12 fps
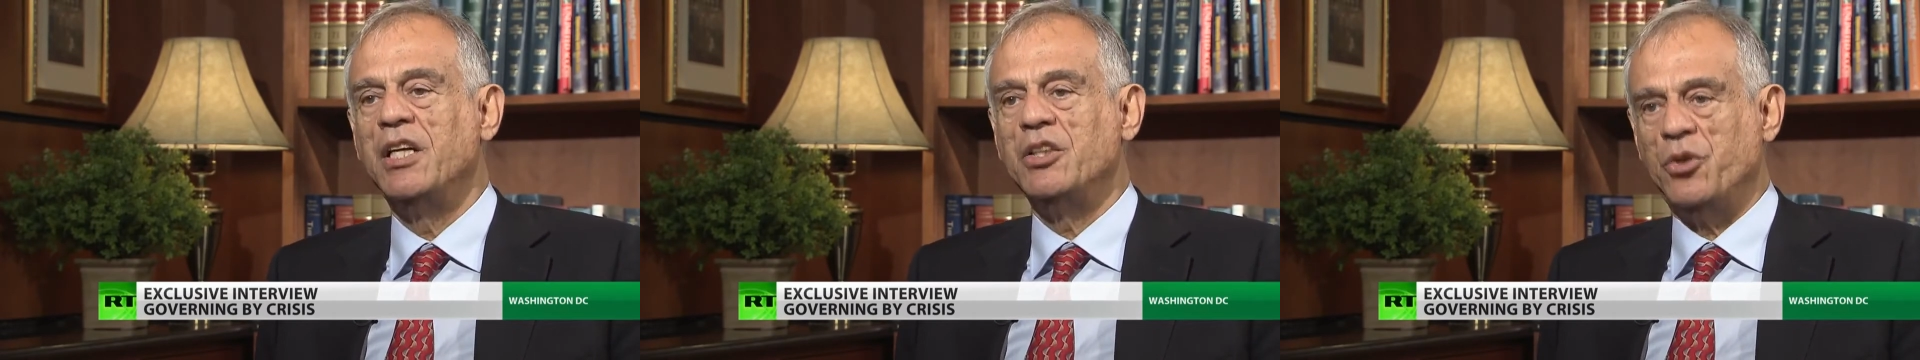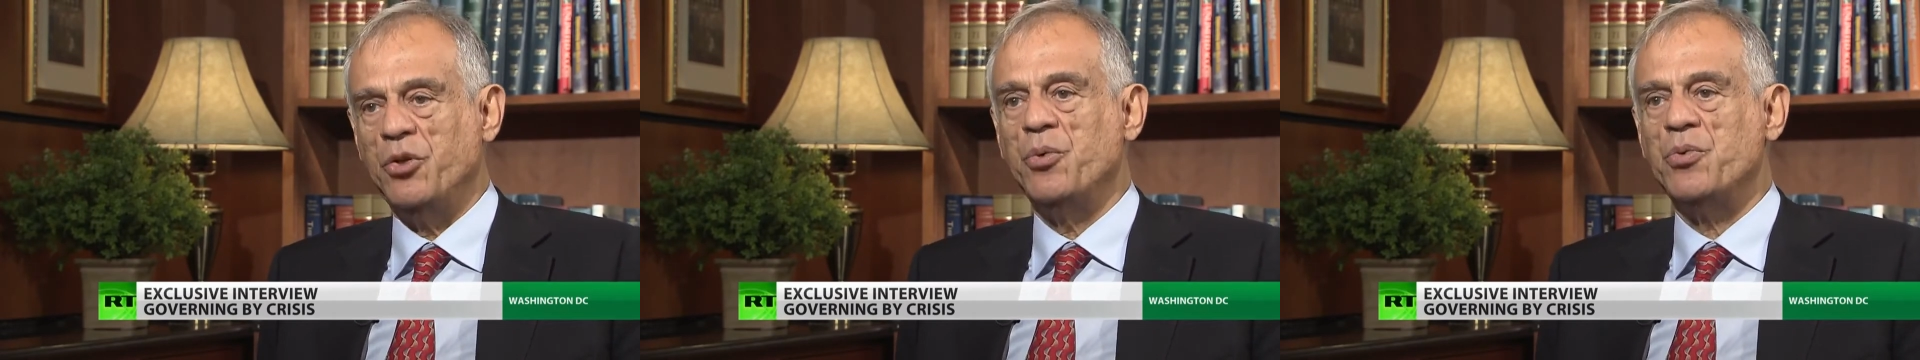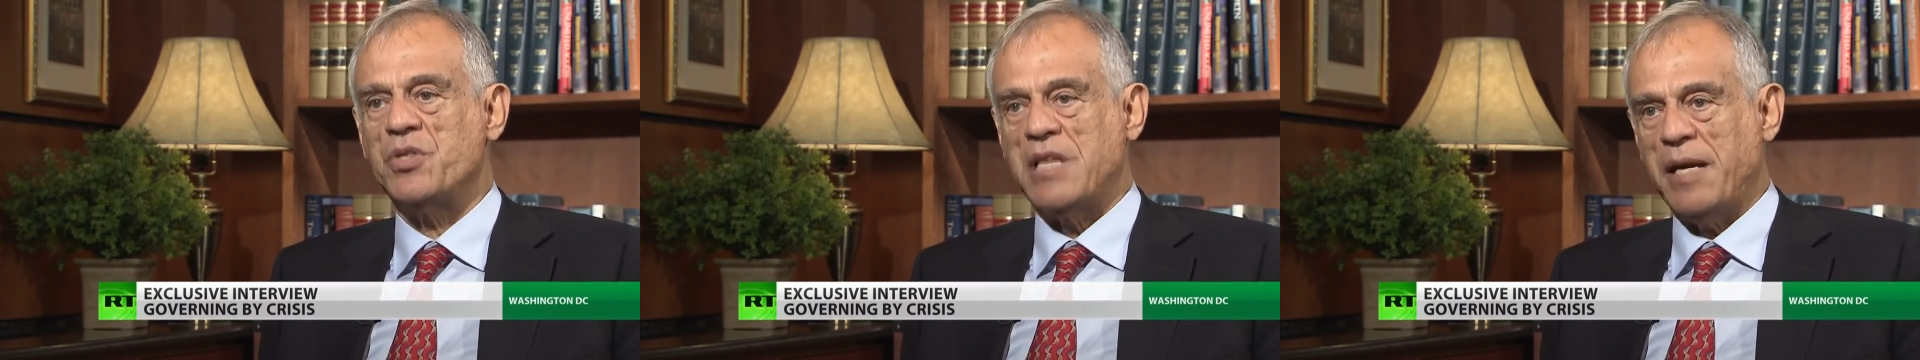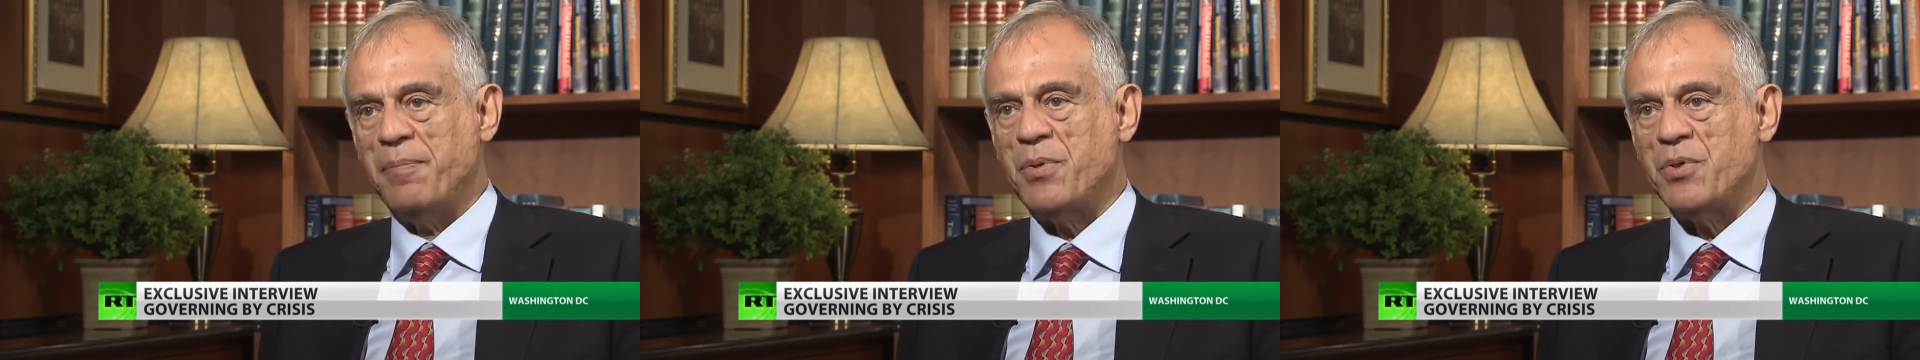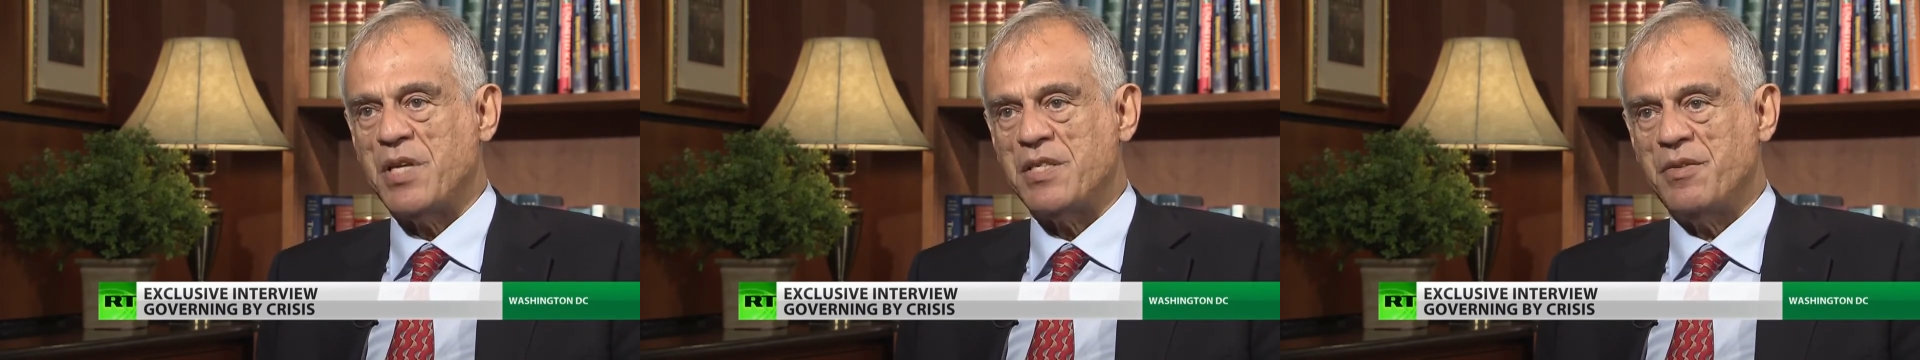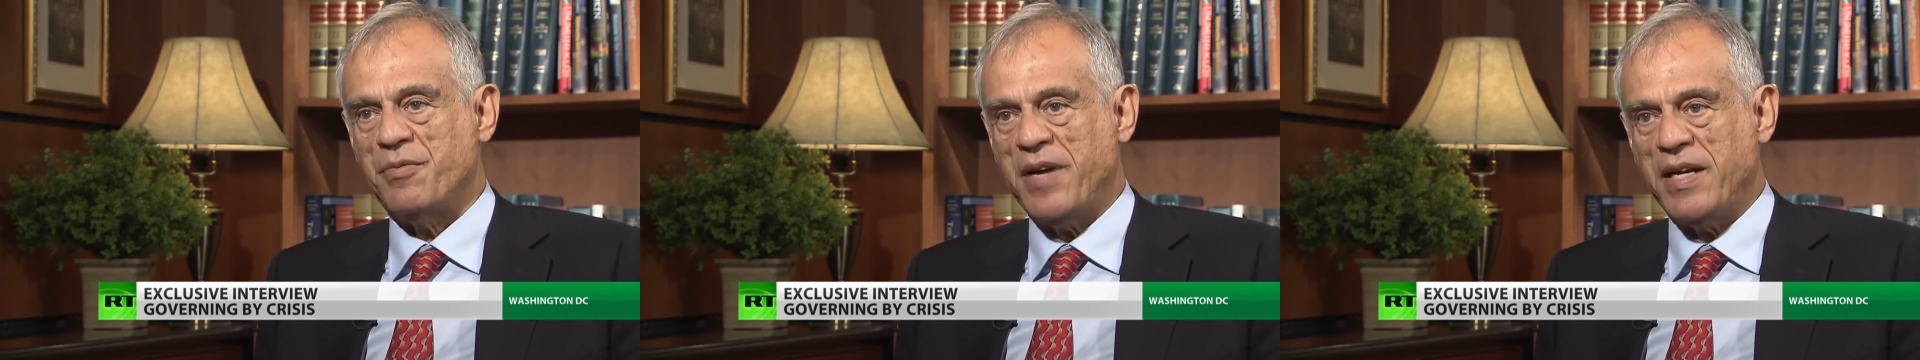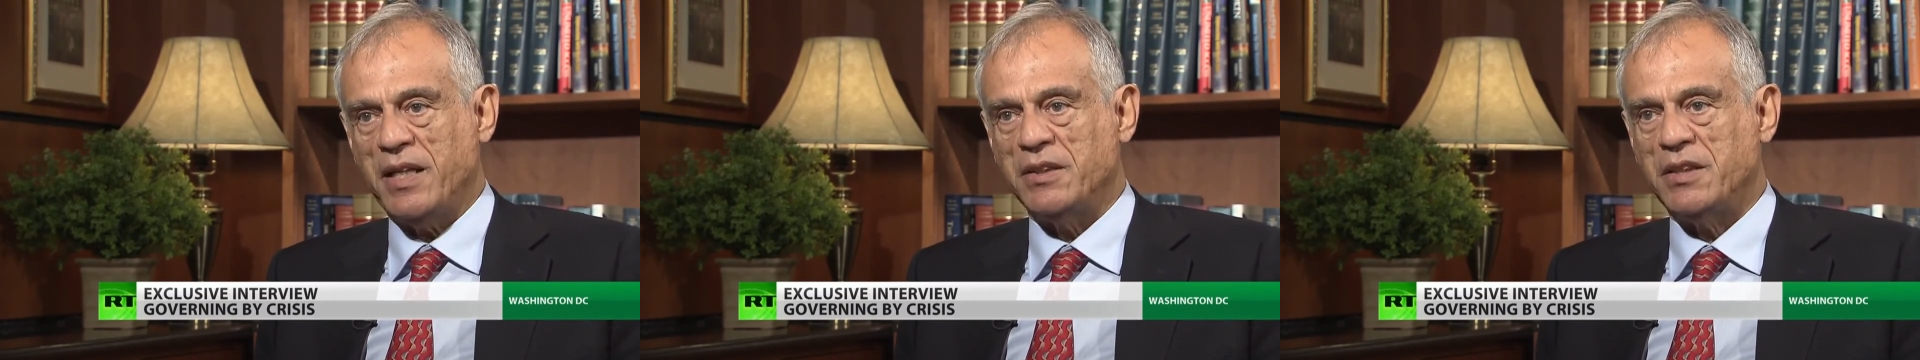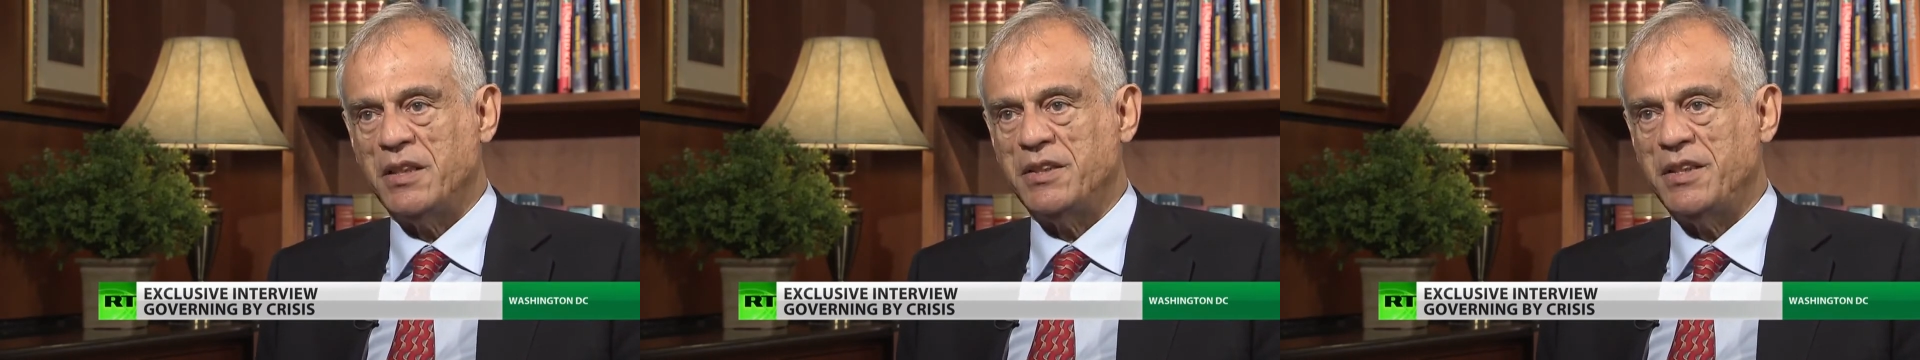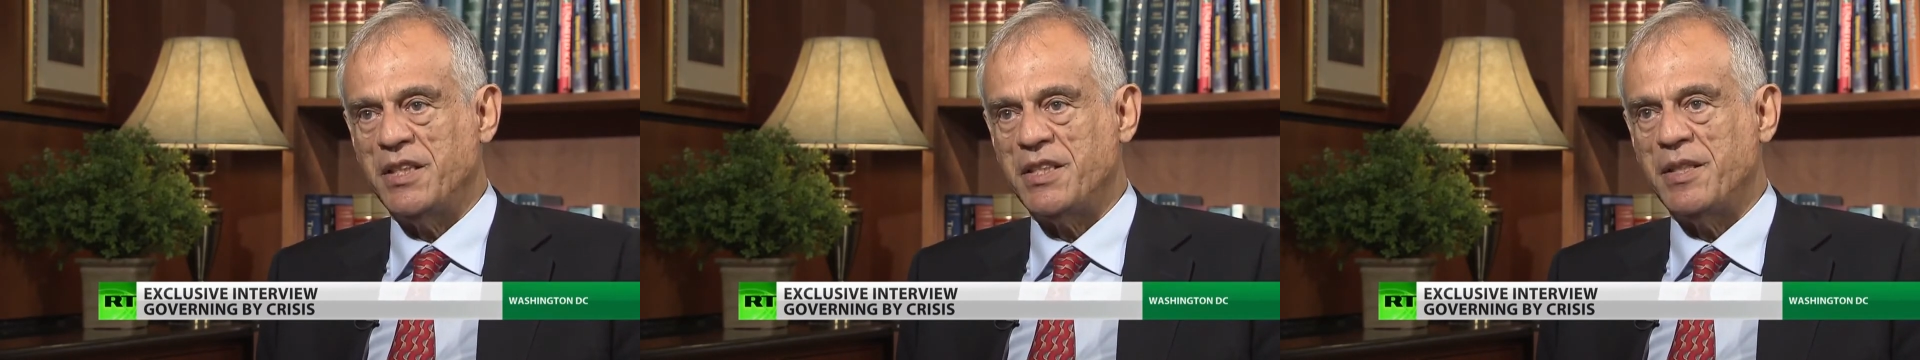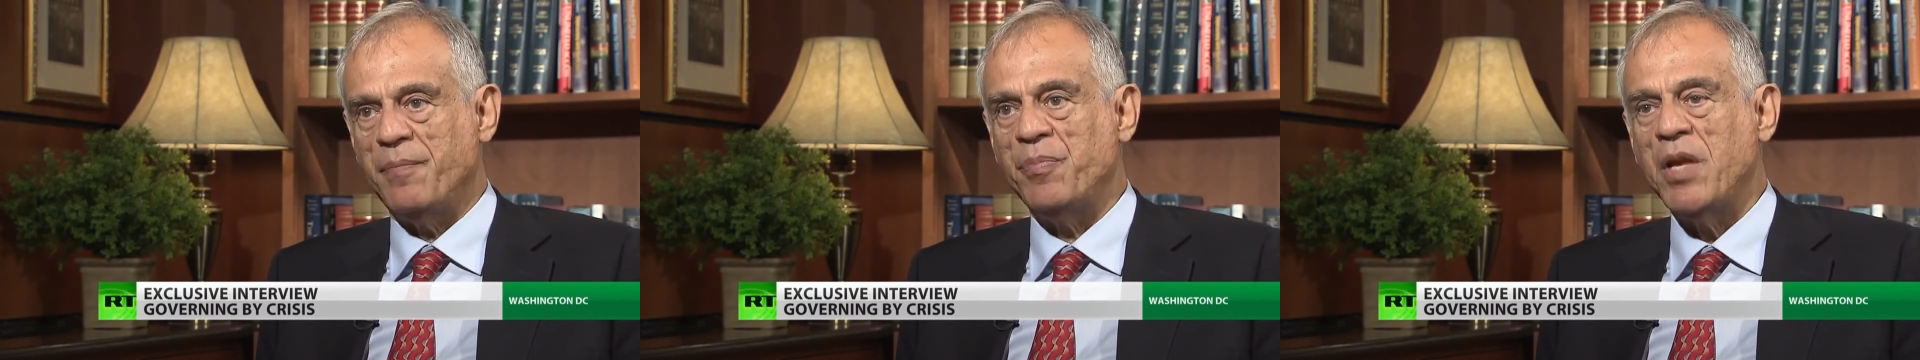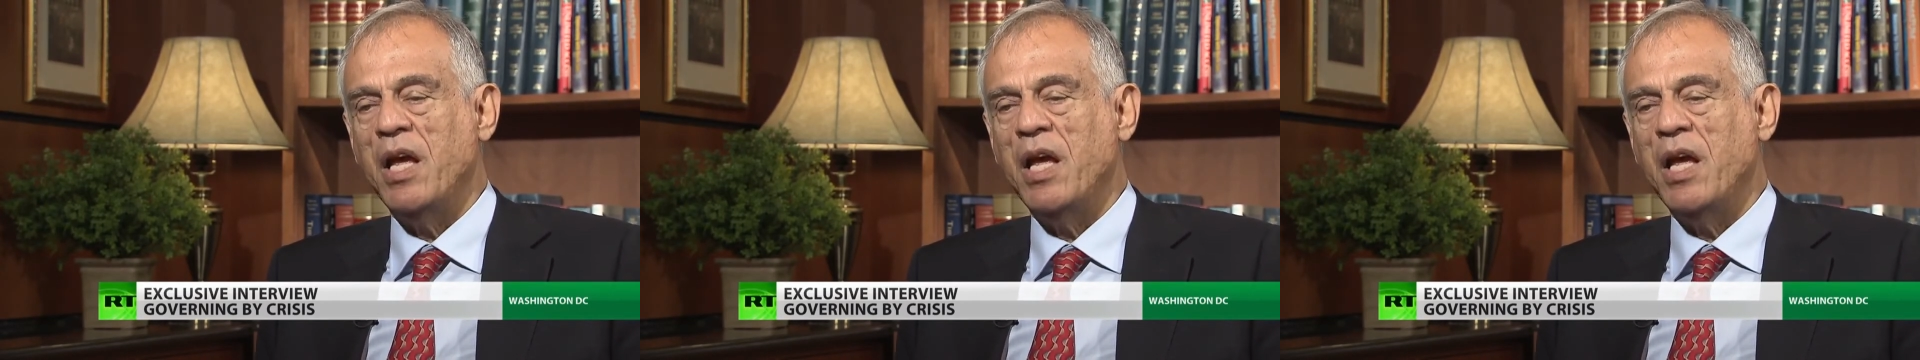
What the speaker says: to use Cyprus as a financial system.